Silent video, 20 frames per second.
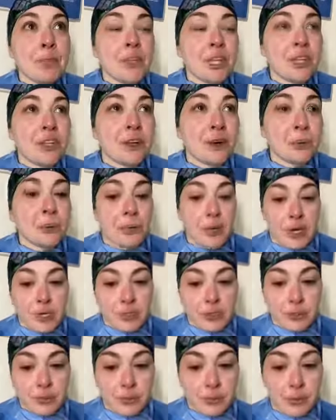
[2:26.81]
you know, bright
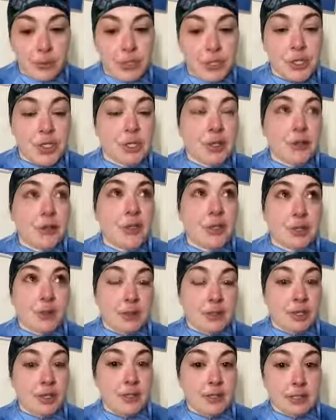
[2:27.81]
eyed and bushy tailed to
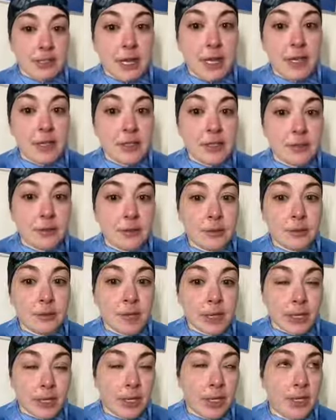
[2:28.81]
think that,
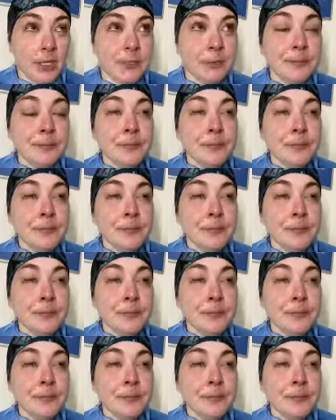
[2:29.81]
okay?